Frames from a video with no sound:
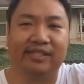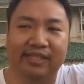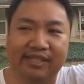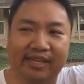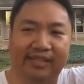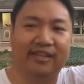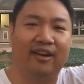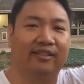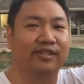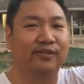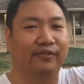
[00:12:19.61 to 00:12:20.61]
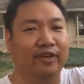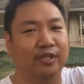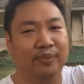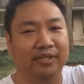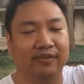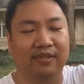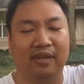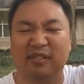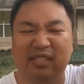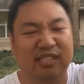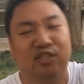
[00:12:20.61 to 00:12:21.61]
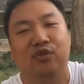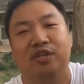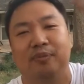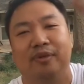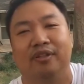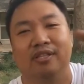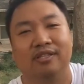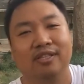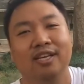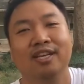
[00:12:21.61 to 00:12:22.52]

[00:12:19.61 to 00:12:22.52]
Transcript: and he's like, Doc, this is very expensive stuff. I was like, just trust me on this.